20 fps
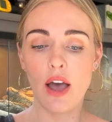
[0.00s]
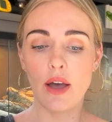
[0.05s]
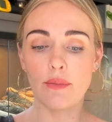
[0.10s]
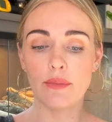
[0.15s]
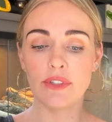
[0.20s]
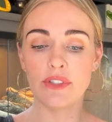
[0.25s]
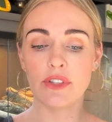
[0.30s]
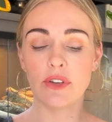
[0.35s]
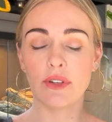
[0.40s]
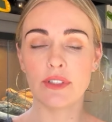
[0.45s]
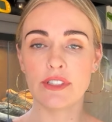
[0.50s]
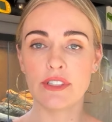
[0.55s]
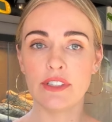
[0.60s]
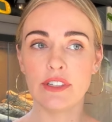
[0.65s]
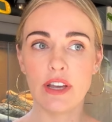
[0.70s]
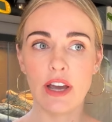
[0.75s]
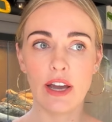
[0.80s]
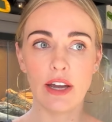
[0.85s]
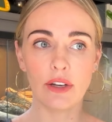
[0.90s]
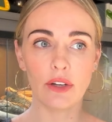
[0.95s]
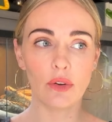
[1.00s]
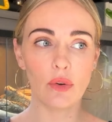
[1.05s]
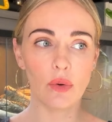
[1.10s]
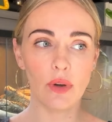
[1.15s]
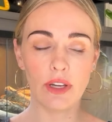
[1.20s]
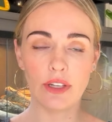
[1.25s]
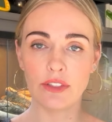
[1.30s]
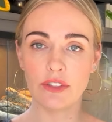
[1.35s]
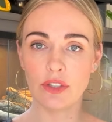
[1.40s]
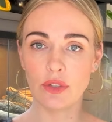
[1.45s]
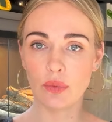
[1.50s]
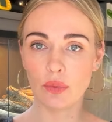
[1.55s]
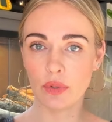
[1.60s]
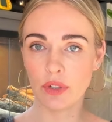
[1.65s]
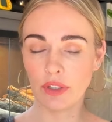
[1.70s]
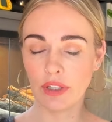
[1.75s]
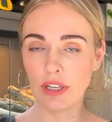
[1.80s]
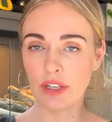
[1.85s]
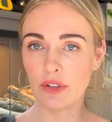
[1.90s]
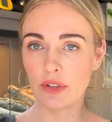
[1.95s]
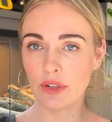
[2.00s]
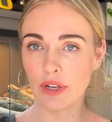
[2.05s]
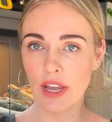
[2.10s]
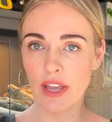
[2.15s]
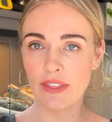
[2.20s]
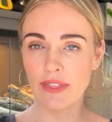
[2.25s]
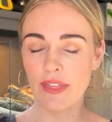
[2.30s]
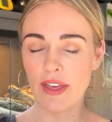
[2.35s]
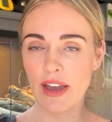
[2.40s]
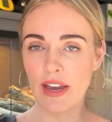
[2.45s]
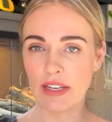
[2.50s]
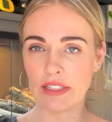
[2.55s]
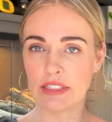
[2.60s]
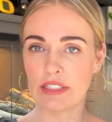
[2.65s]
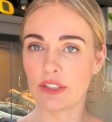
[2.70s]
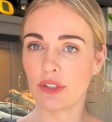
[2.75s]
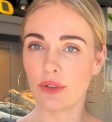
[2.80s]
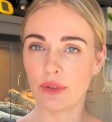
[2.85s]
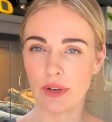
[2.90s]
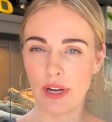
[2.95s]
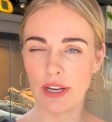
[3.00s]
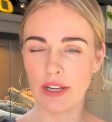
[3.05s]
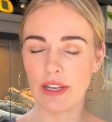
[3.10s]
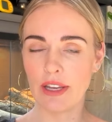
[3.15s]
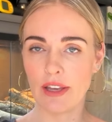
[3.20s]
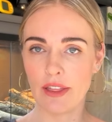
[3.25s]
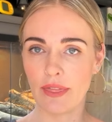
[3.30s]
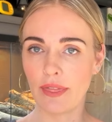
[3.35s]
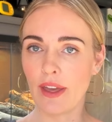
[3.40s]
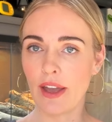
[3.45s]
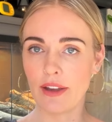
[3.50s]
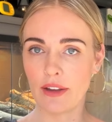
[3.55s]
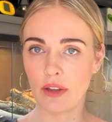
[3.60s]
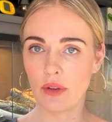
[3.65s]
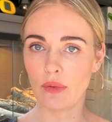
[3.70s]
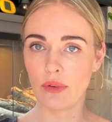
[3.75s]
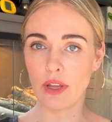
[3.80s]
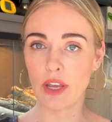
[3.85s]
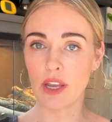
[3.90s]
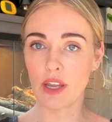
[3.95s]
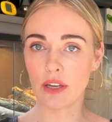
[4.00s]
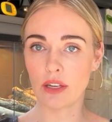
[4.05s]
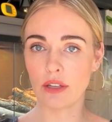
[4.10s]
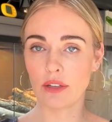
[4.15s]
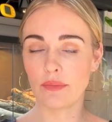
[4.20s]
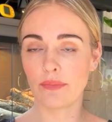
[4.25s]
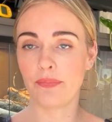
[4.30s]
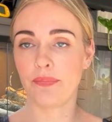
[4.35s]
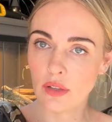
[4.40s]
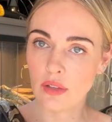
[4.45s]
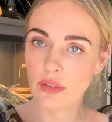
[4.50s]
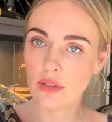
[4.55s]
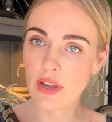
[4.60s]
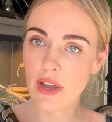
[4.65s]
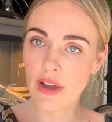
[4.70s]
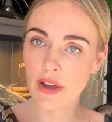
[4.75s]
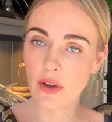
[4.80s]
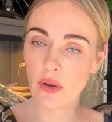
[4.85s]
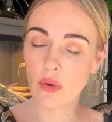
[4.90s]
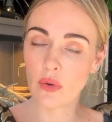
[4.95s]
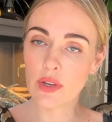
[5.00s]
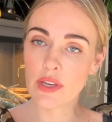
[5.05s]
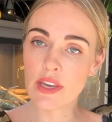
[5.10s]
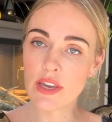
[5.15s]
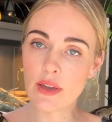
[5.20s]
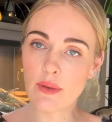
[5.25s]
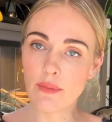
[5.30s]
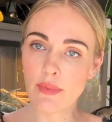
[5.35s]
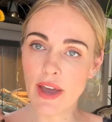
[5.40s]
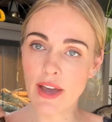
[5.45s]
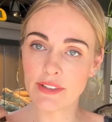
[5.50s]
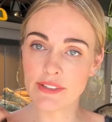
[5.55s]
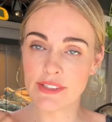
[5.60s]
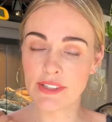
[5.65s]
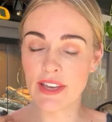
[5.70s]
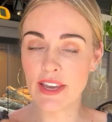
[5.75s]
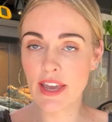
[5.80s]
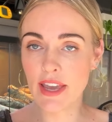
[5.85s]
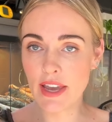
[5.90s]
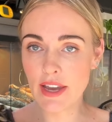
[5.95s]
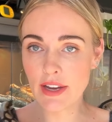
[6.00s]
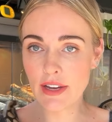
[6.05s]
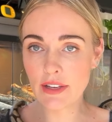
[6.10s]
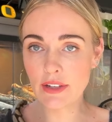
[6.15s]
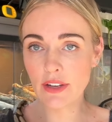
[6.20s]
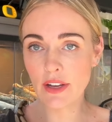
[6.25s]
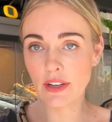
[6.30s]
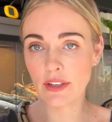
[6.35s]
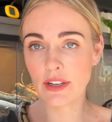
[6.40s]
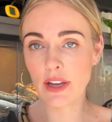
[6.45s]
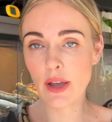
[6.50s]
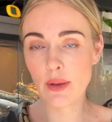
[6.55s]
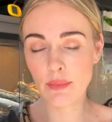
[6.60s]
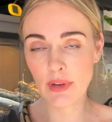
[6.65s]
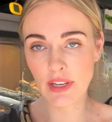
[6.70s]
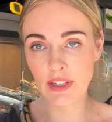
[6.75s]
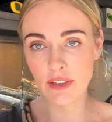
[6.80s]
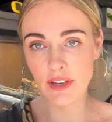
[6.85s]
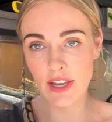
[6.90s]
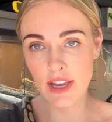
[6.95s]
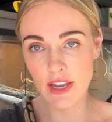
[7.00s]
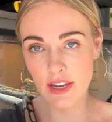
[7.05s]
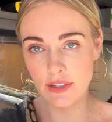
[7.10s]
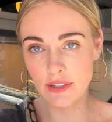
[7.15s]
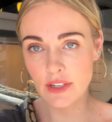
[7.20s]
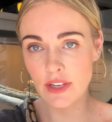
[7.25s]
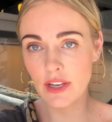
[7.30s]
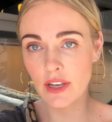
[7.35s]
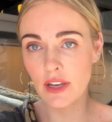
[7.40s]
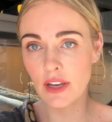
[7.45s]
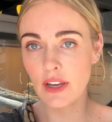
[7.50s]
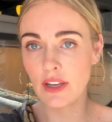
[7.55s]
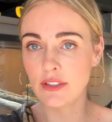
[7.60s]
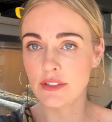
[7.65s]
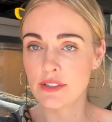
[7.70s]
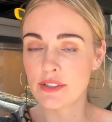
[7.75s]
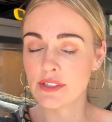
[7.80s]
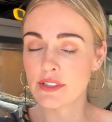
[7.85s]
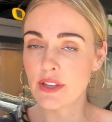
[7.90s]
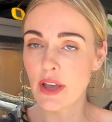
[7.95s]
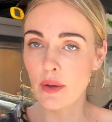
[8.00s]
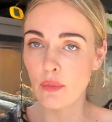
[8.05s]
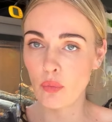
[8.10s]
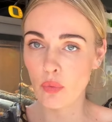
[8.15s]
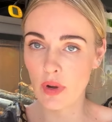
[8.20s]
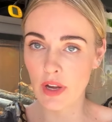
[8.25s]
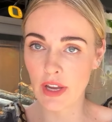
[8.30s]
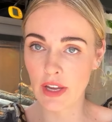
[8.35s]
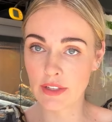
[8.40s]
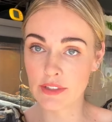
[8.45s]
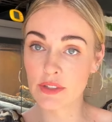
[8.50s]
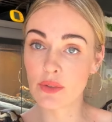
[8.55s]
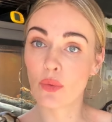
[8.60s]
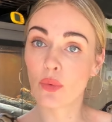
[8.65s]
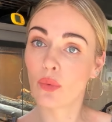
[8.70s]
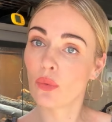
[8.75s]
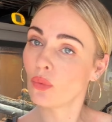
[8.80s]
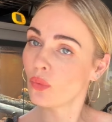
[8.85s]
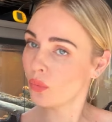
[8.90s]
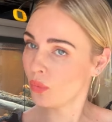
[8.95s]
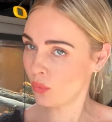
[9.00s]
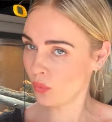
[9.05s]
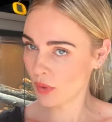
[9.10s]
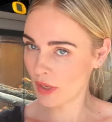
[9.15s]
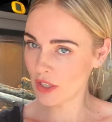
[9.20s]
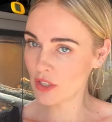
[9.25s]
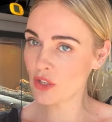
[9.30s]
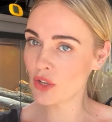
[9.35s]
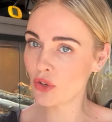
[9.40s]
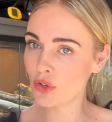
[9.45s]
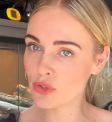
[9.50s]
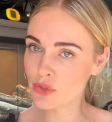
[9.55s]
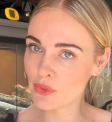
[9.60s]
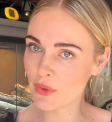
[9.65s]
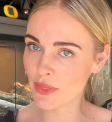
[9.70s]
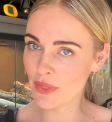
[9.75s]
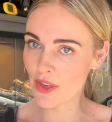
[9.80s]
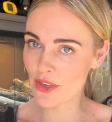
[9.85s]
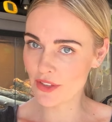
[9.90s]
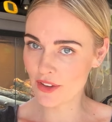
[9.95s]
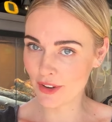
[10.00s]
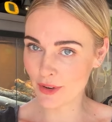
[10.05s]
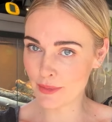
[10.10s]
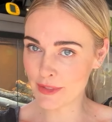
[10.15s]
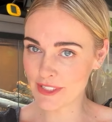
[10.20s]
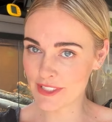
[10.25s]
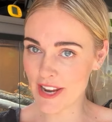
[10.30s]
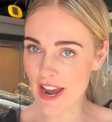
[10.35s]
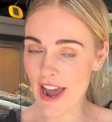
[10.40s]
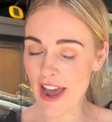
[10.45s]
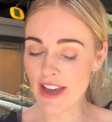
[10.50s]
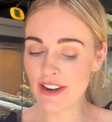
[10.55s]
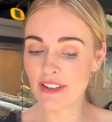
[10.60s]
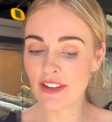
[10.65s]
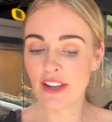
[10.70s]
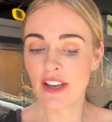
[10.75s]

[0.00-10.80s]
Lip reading: So it's not going to really create that gradient that you need. Now, heat mats can come in handy in some ways when used with a thermostat.